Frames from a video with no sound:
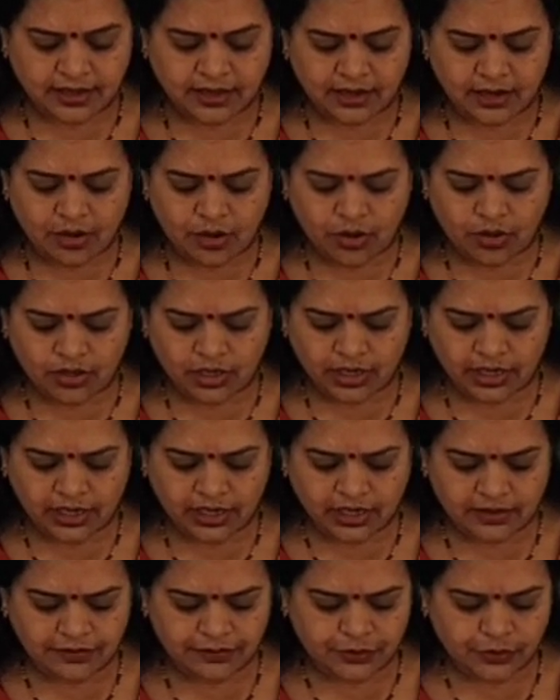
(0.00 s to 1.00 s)
long
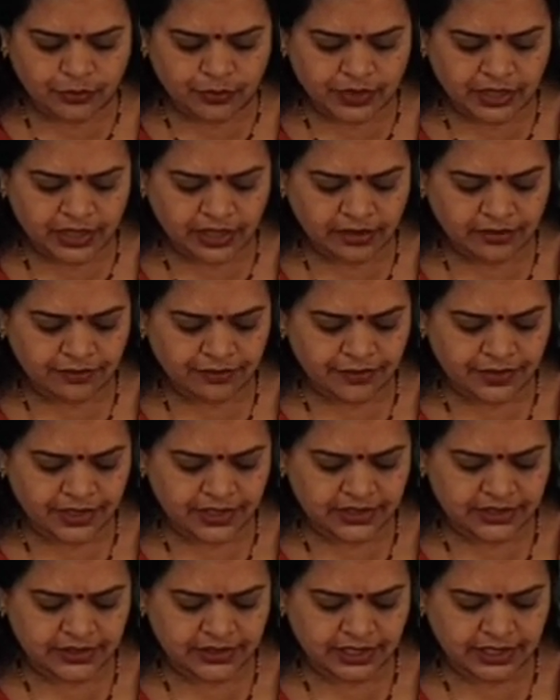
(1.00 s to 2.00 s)
enough to be
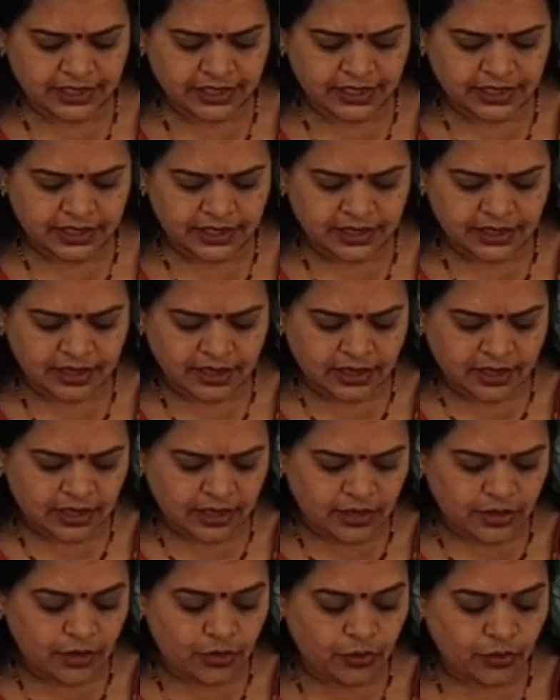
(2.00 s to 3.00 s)
frustrated.
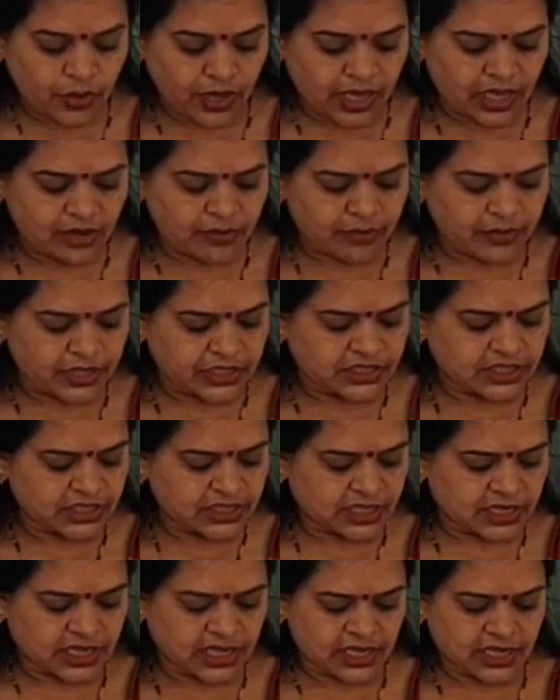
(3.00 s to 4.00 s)
You are much
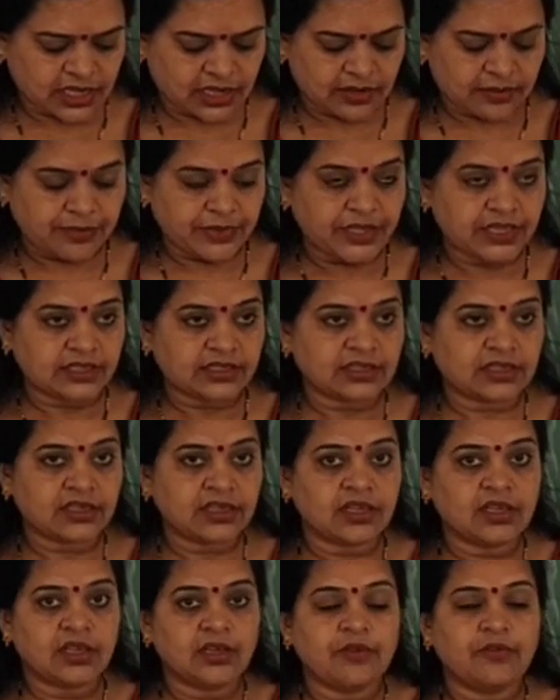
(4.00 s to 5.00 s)
luckier. Okay?
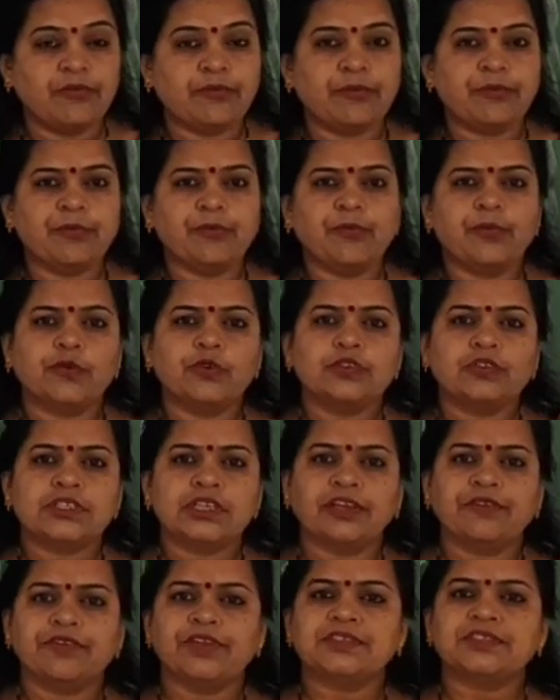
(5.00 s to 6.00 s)

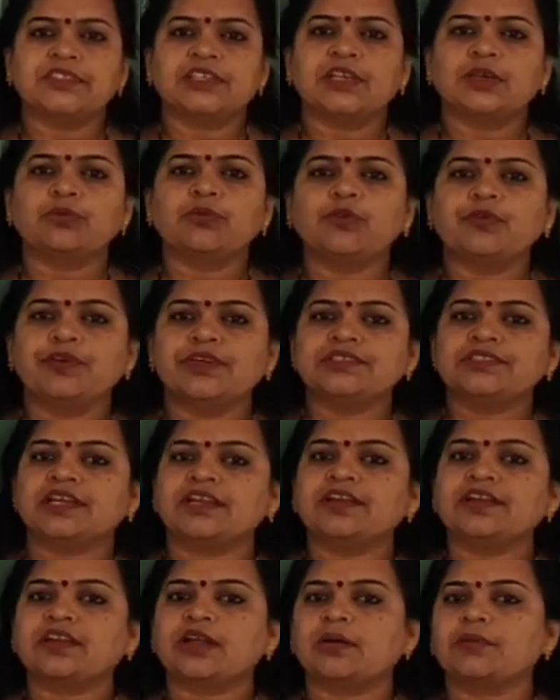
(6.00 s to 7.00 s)
Mostly we see movies
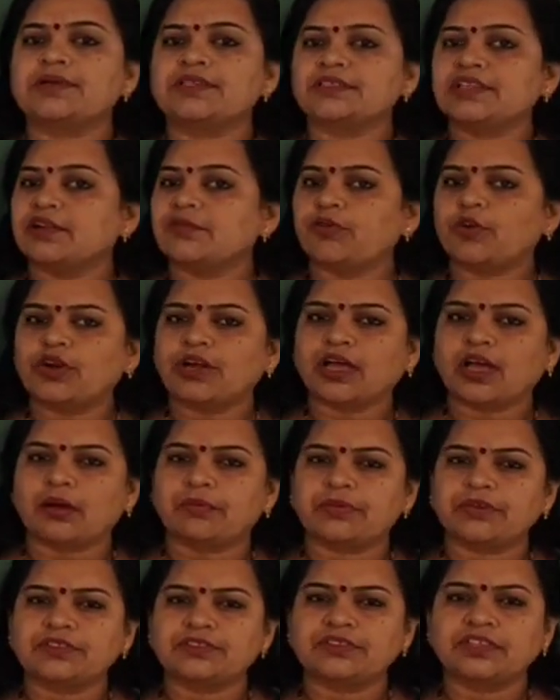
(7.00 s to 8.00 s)
and dramas, then what
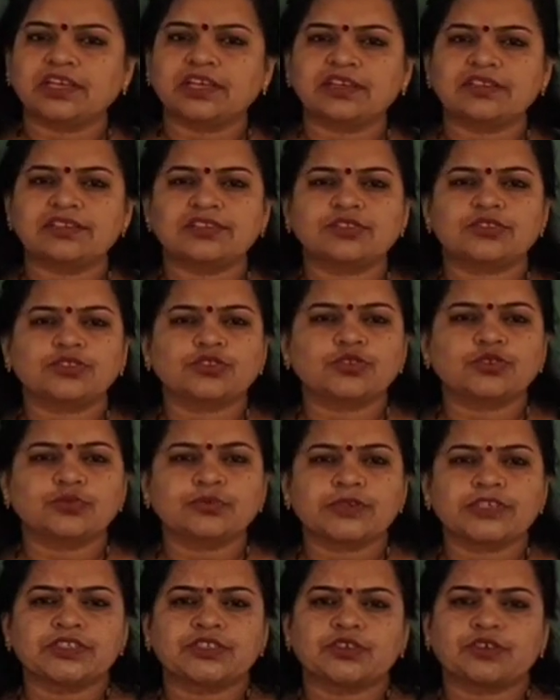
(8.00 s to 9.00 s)
happens? There is too
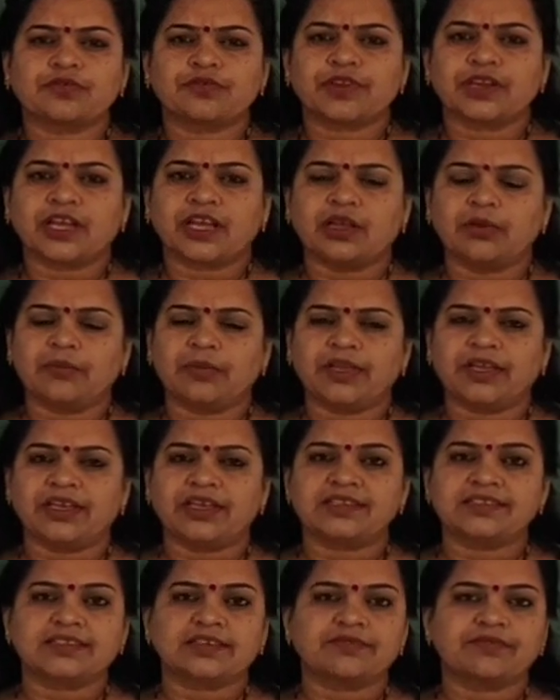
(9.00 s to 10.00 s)
much of
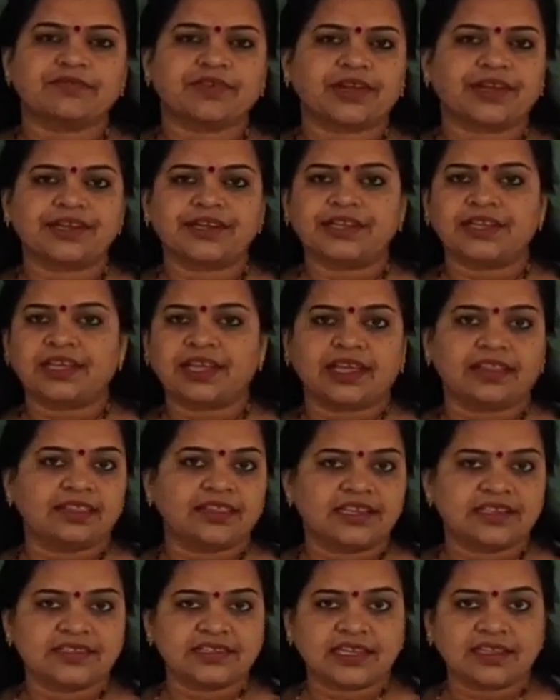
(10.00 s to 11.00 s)
climax and fighting and
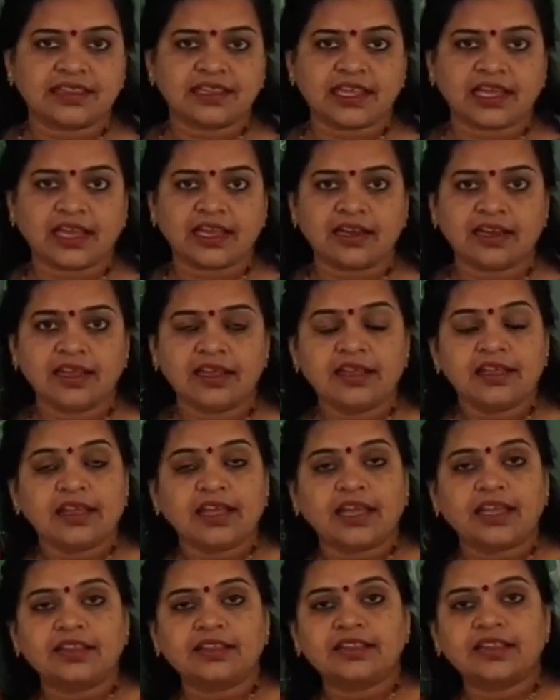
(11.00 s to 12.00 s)
this and that,
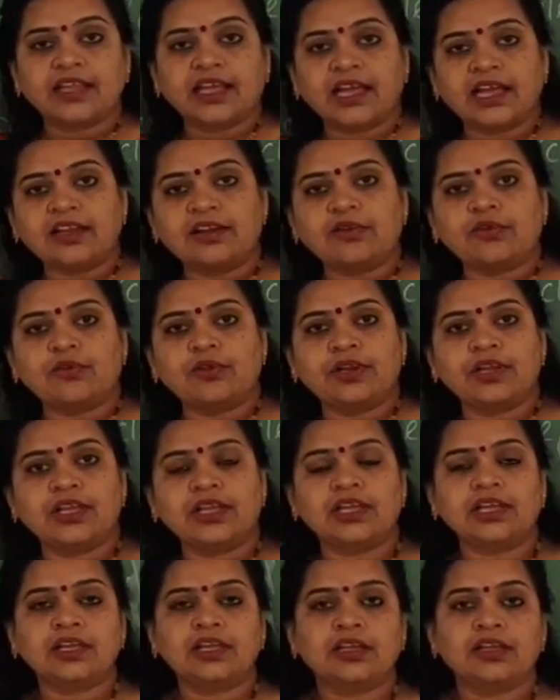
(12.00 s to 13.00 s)
and then
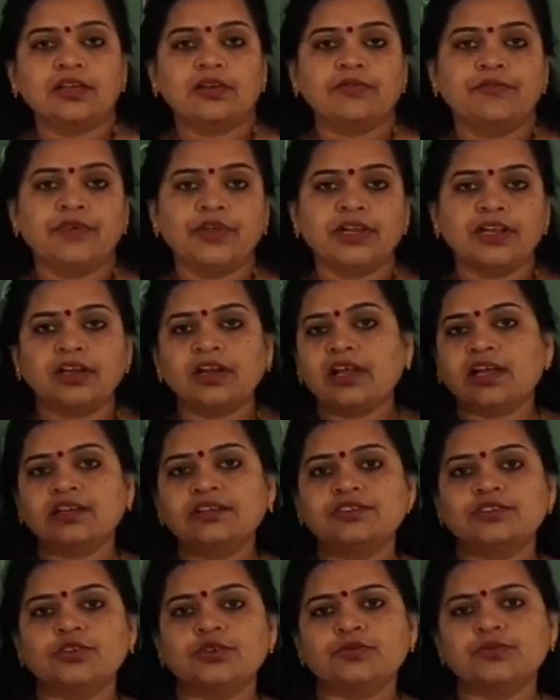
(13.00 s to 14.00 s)
only villain
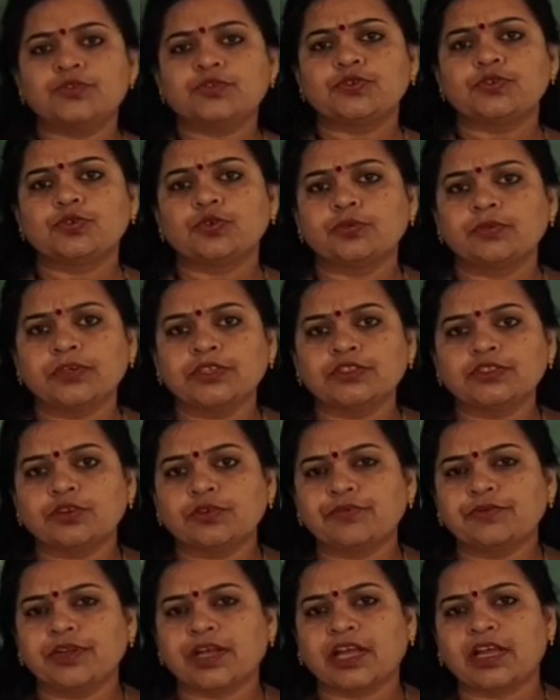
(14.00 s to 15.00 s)
consumes so much
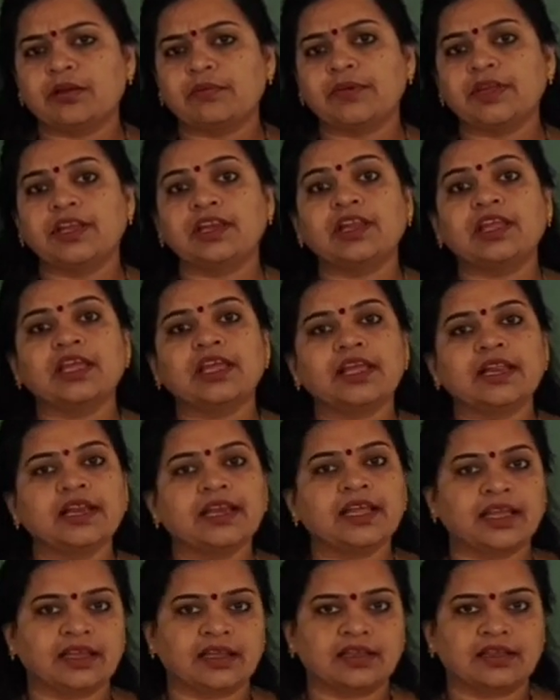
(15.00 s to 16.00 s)
of time in
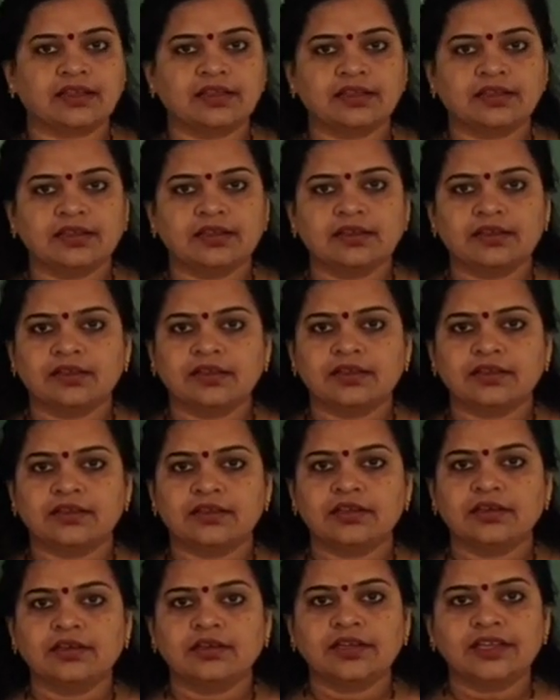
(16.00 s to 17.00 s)
killing
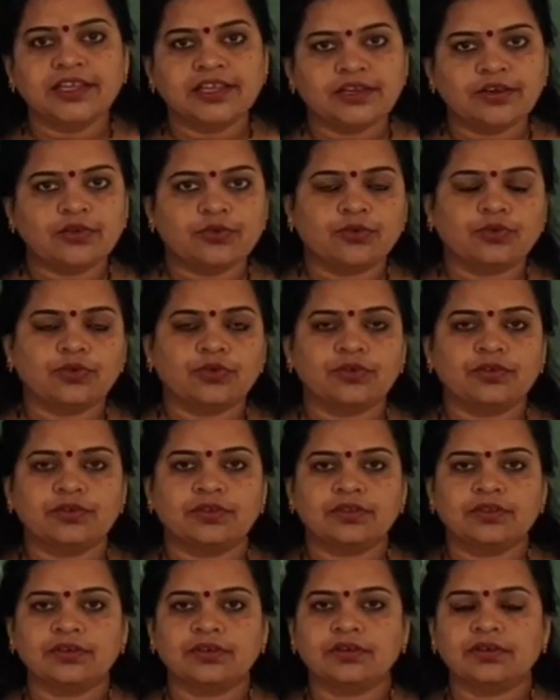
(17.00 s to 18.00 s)
the hero,
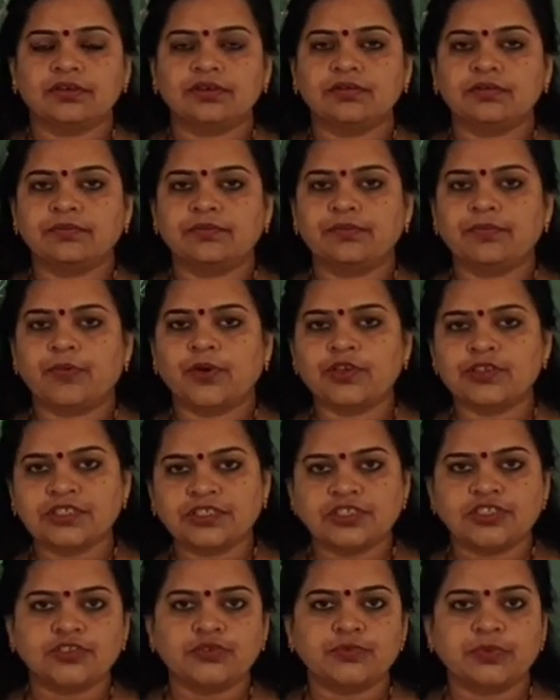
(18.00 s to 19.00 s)
the
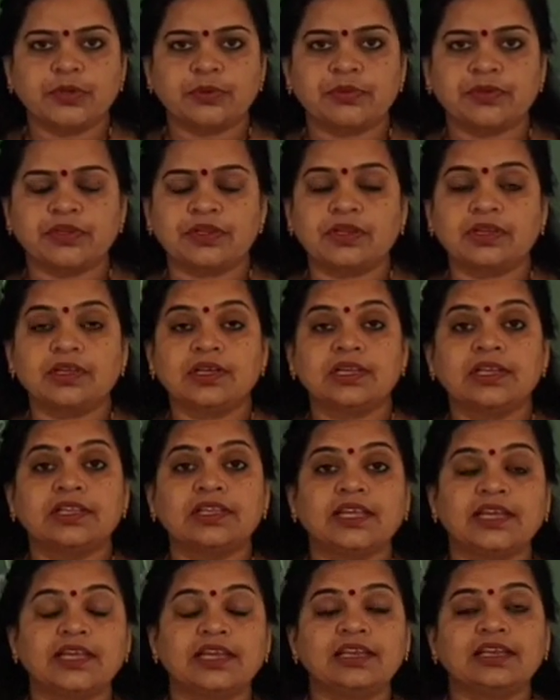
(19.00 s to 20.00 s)
positive people.
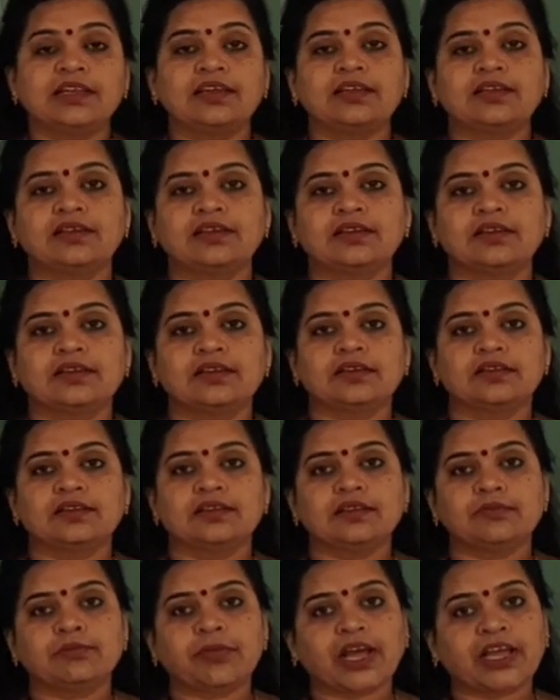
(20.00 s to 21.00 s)
Then
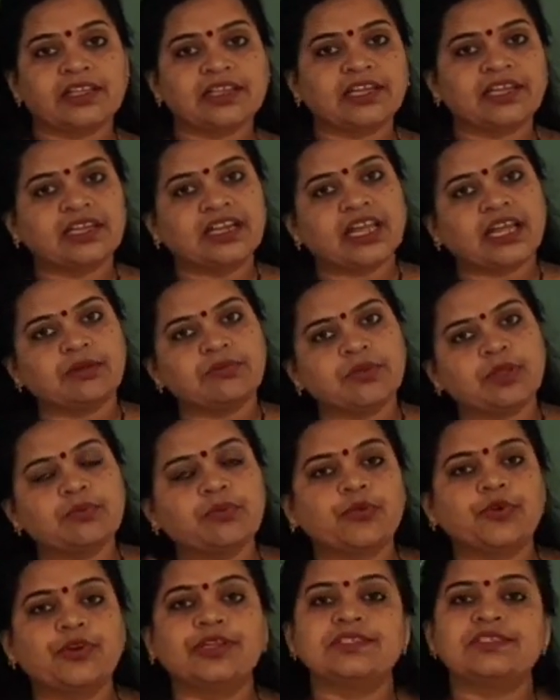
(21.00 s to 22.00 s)
by that time the
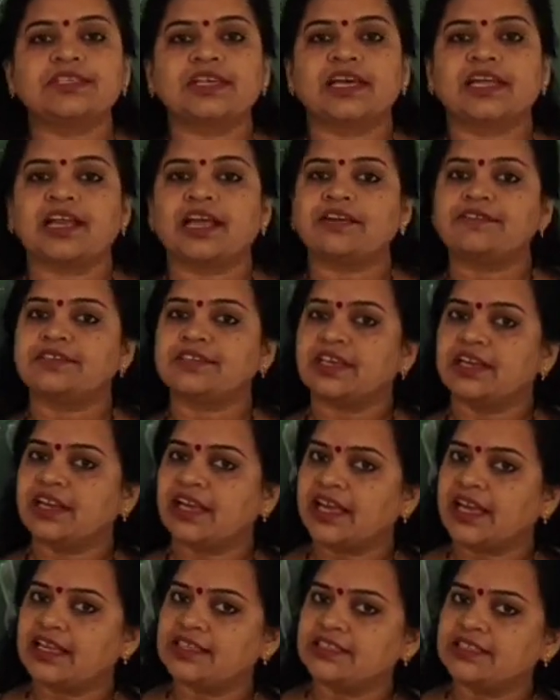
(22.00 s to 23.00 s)
police arrives and
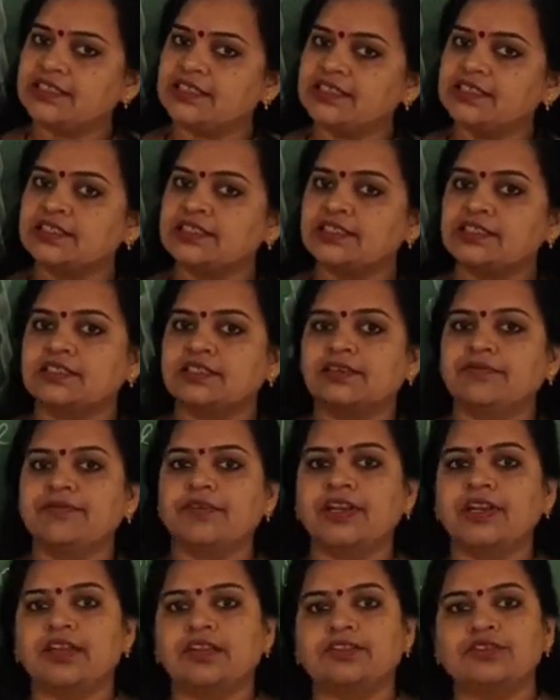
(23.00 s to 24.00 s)
catches
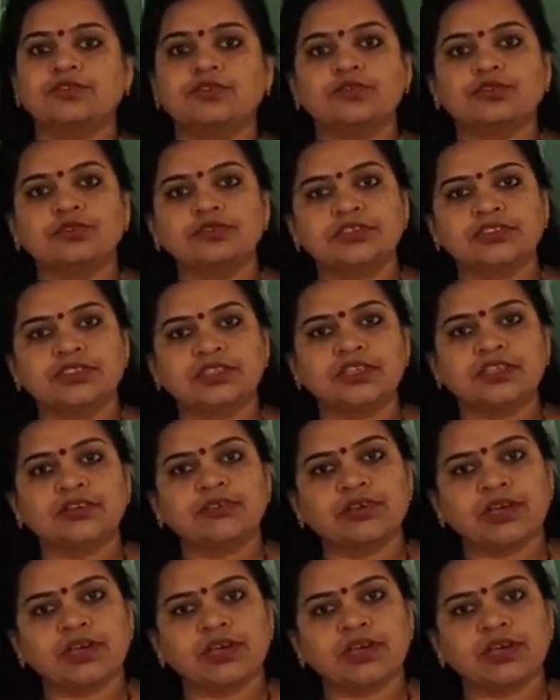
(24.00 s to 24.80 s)
villain. So still you